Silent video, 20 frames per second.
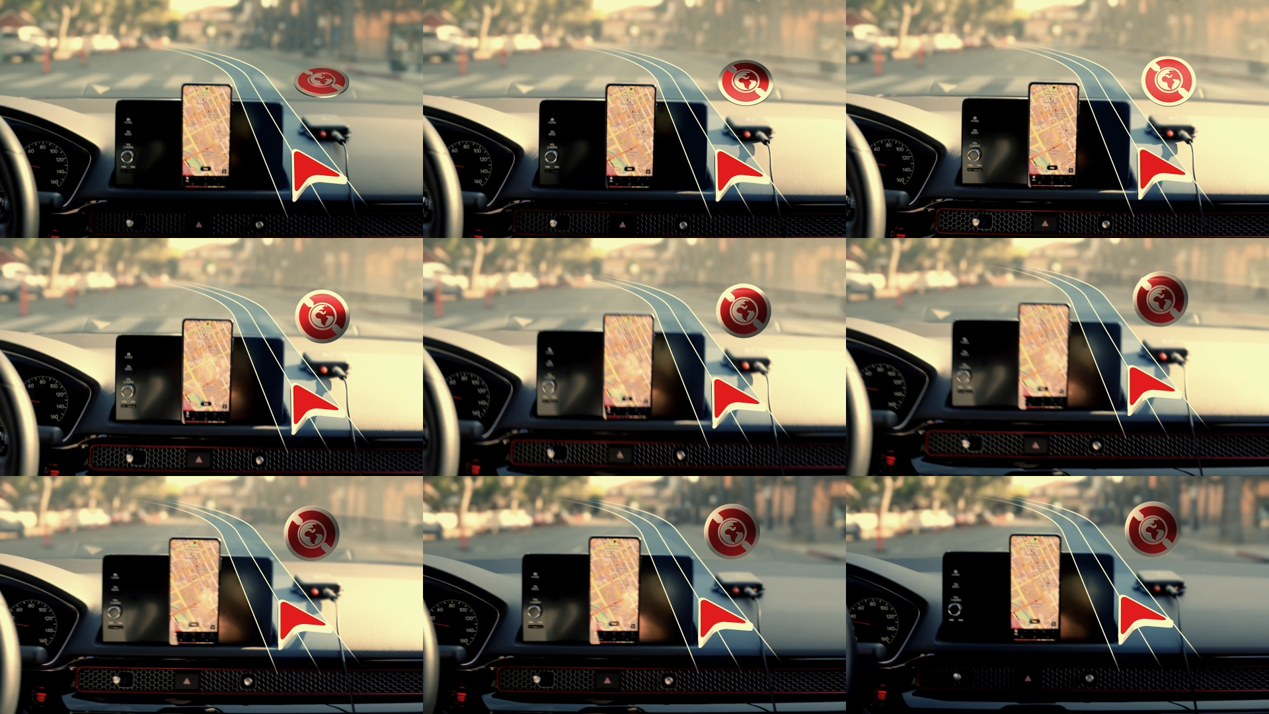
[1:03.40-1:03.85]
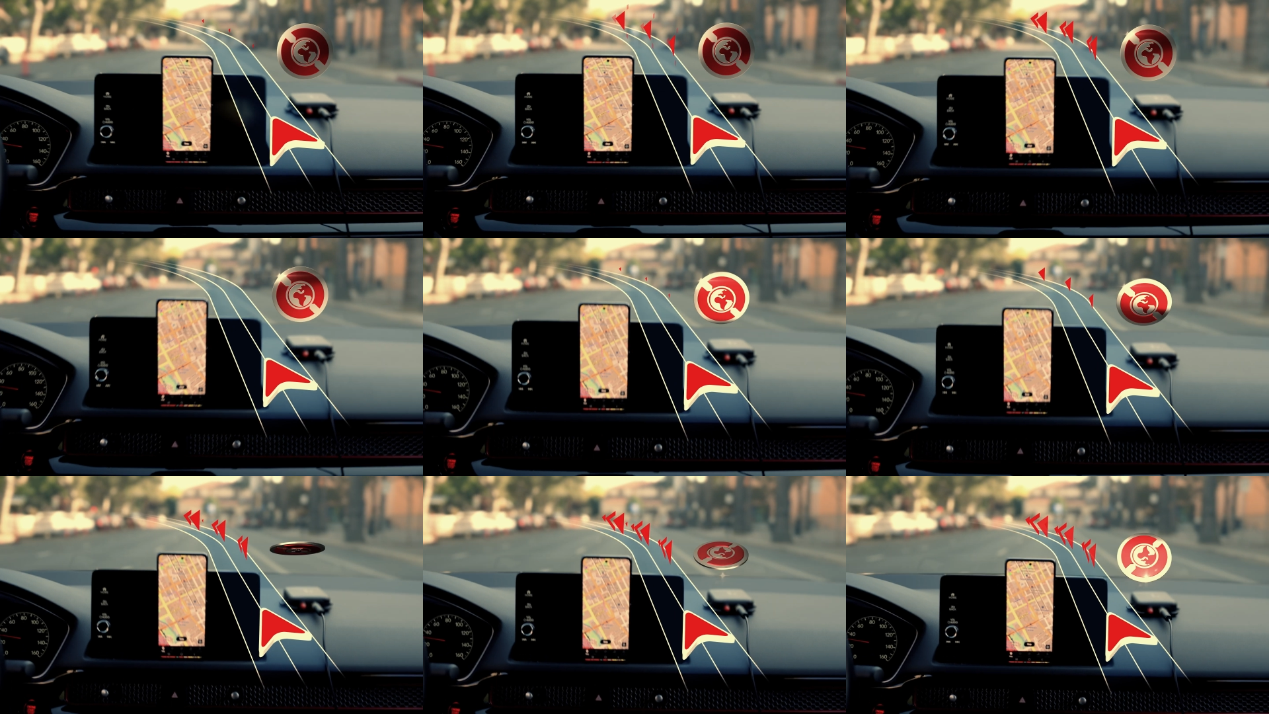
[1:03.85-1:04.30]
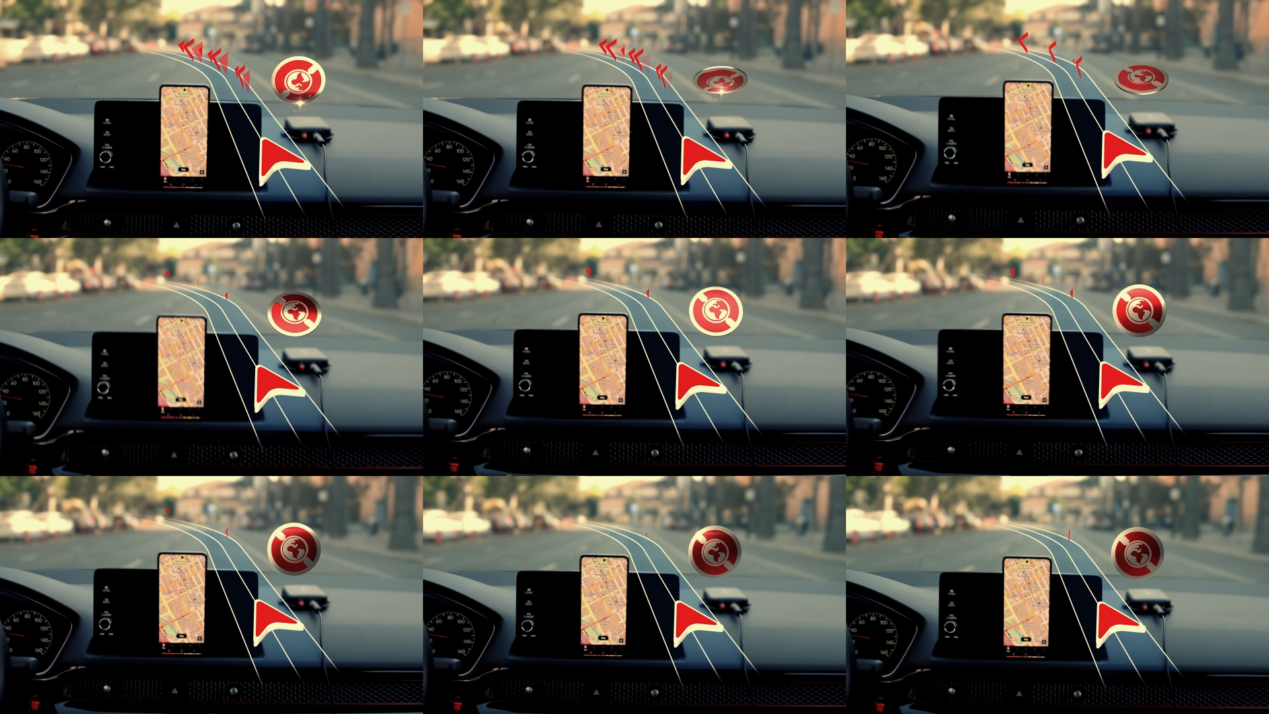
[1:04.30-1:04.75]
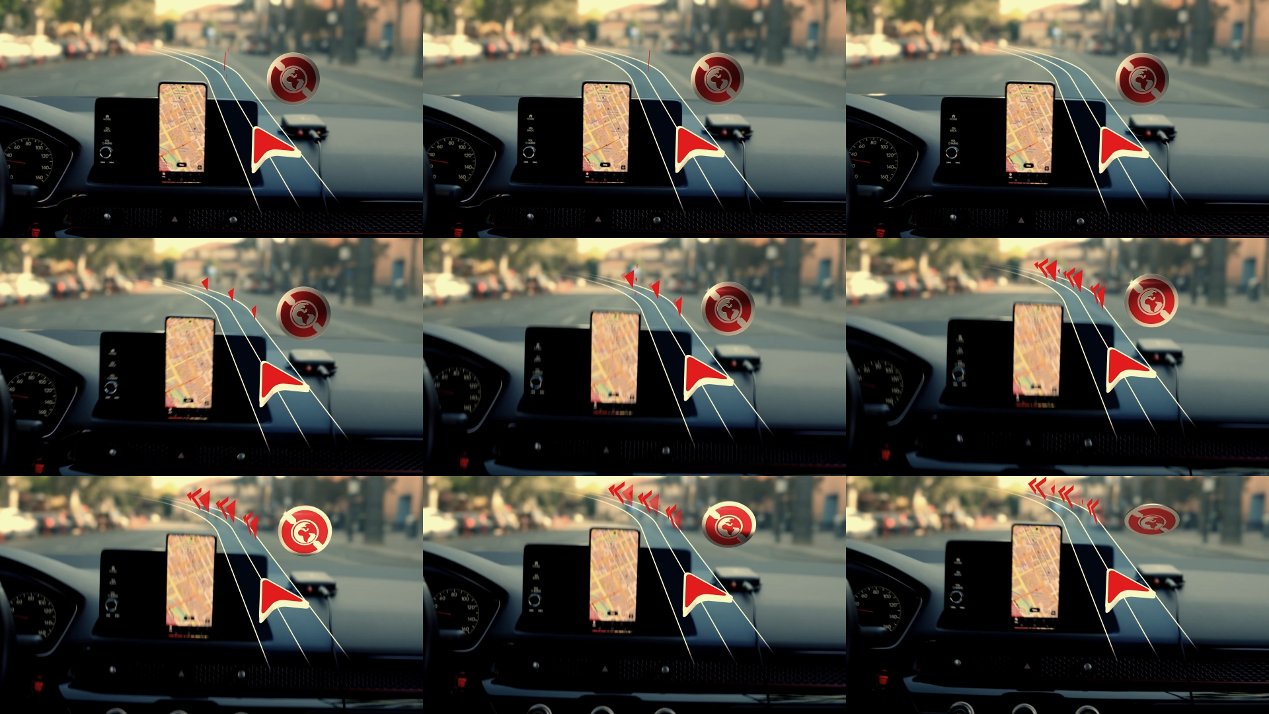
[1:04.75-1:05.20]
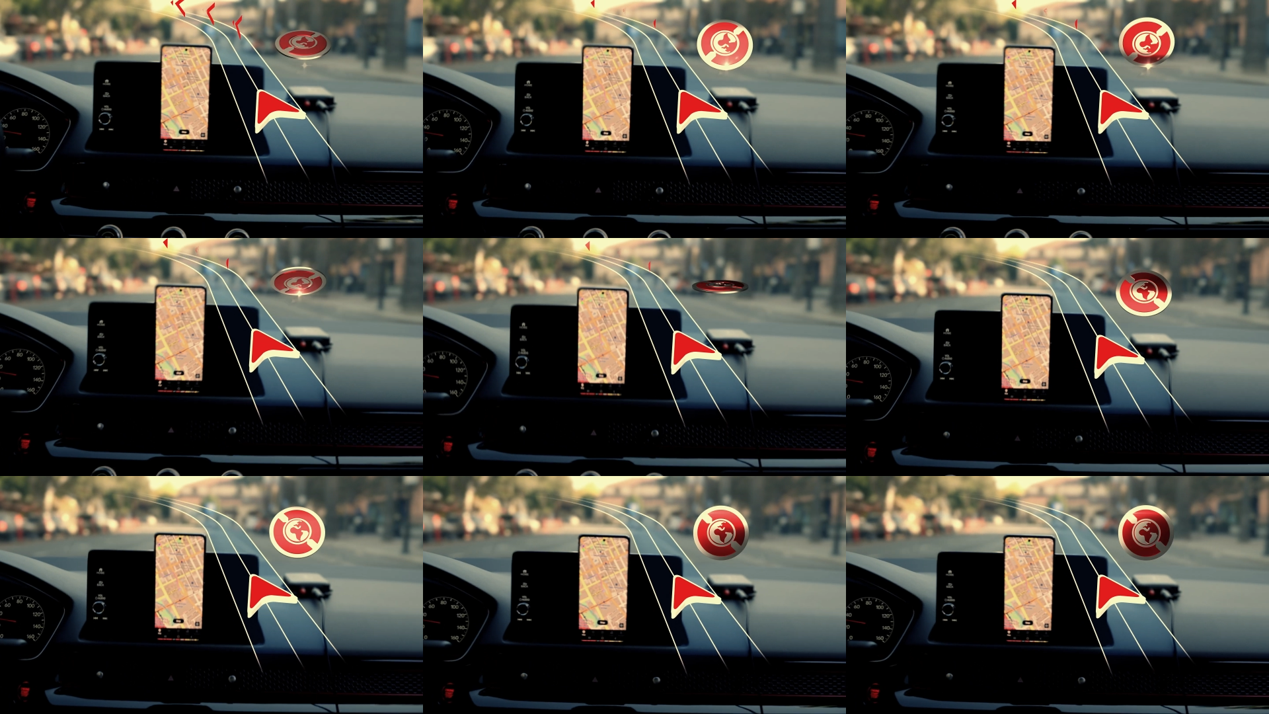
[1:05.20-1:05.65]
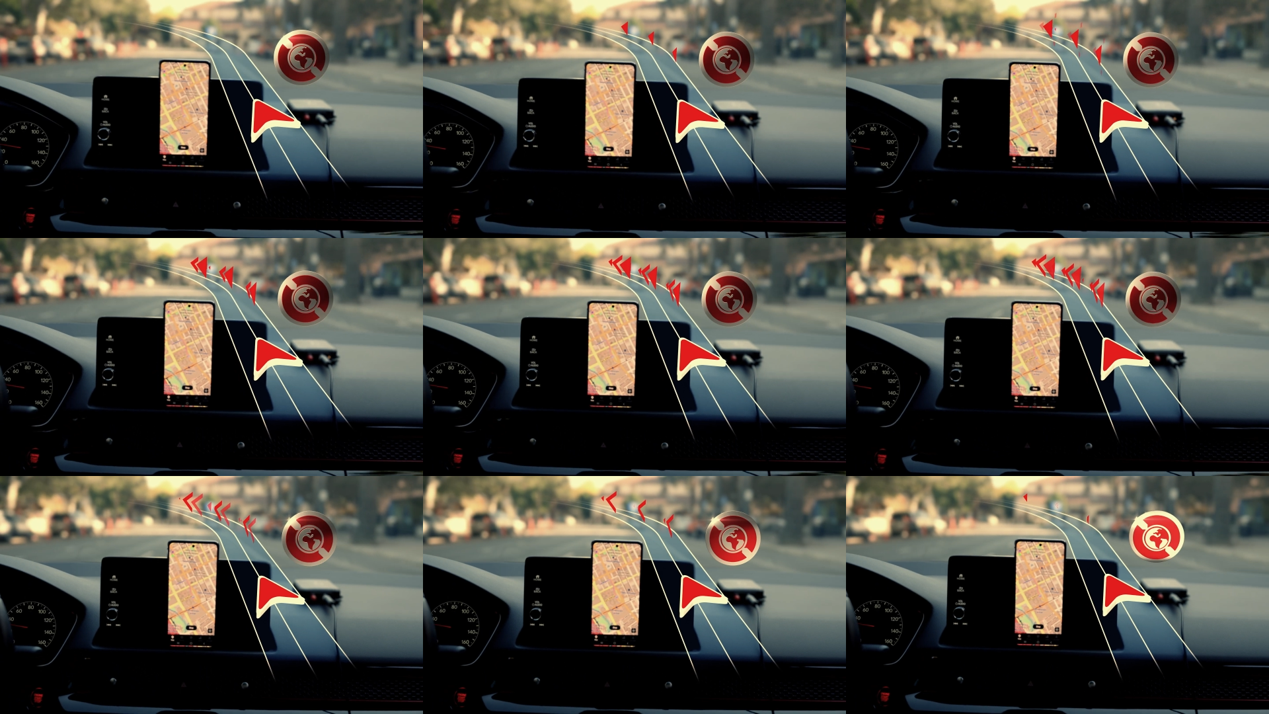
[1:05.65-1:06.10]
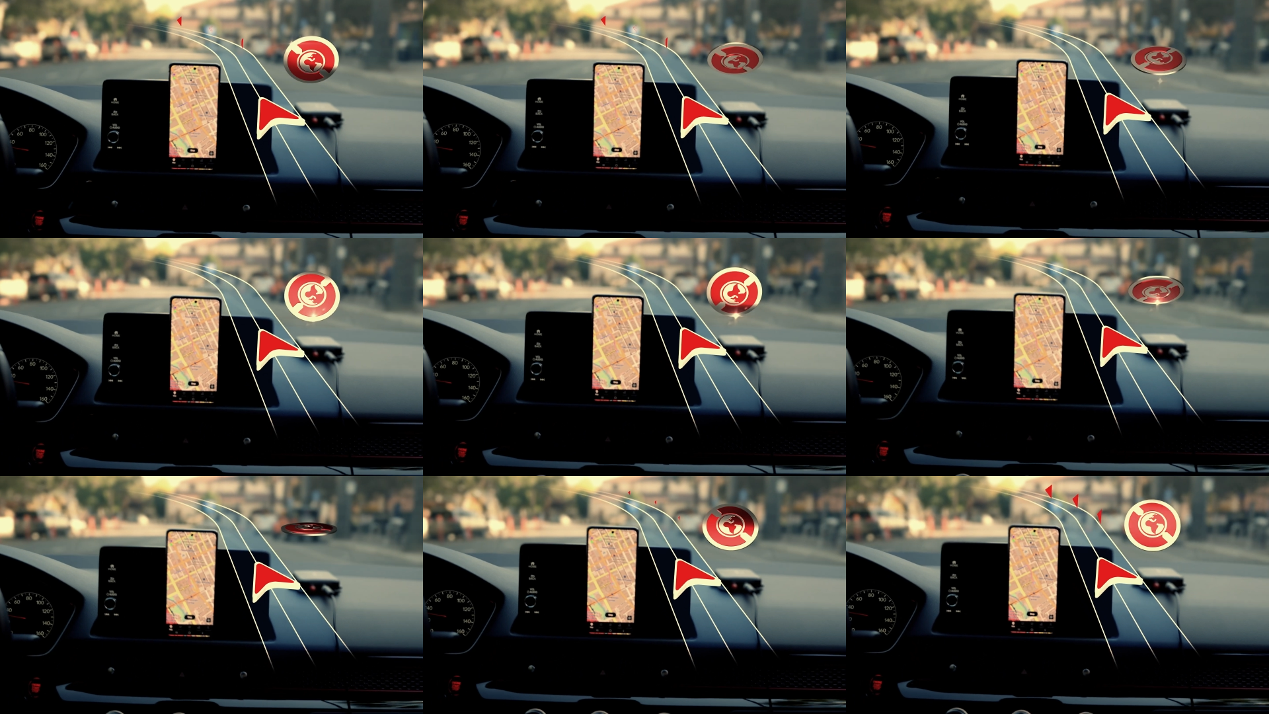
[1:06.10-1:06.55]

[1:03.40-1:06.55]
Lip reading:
[unreadable: no face in view]